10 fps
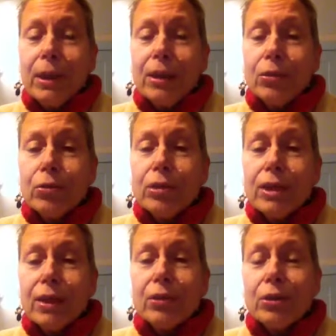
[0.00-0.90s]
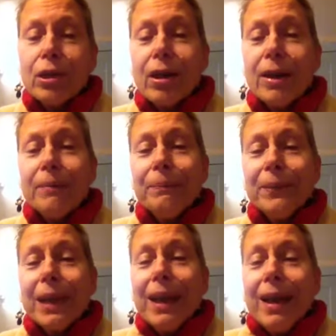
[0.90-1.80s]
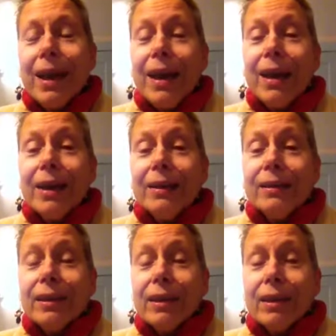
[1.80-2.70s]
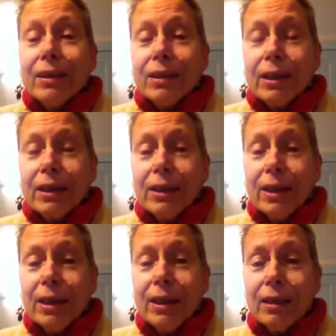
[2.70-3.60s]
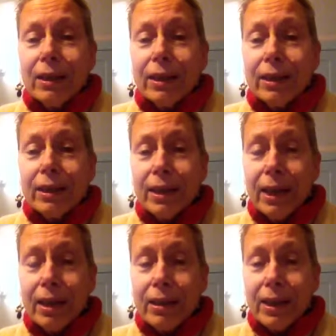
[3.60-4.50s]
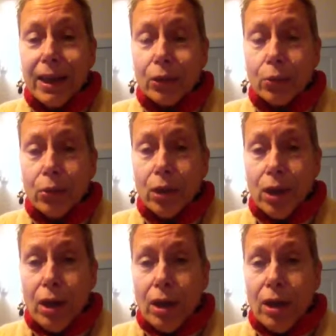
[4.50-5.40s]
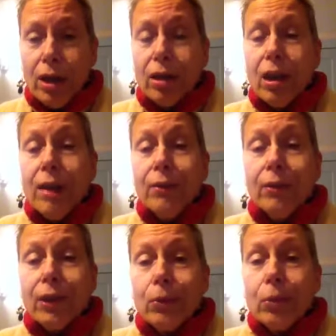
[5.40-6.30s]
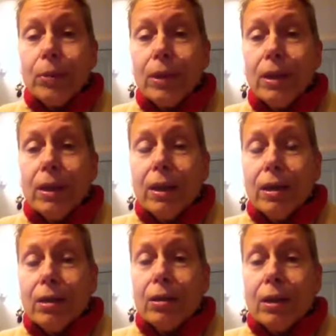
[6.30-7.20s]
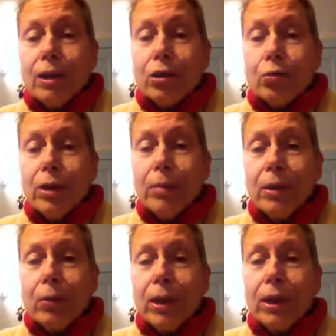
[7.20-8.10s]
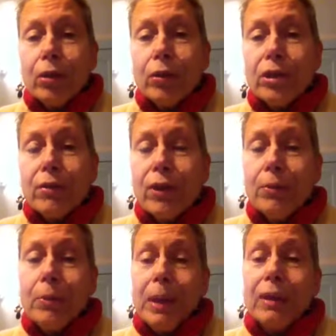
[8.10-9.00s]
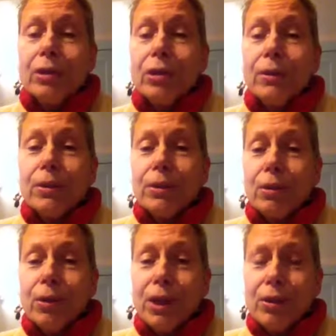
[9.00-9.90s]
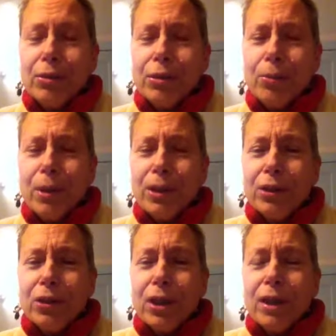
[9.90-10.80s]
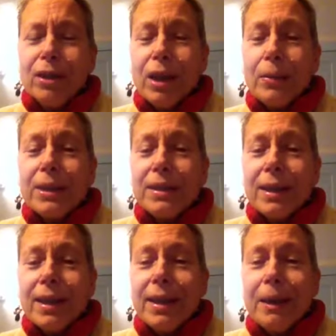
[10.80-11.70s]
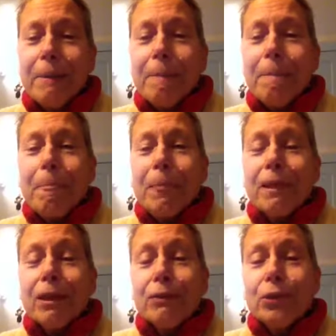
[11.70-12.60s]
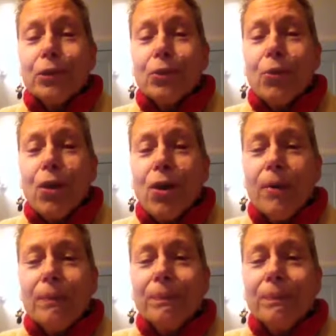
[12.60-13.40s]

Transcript: Eastern Standard Time. And uh, the link, uh, the actual uh, live event, will be uh, streaming right here on this event page. So thank you so much. Namaste. Love to you all.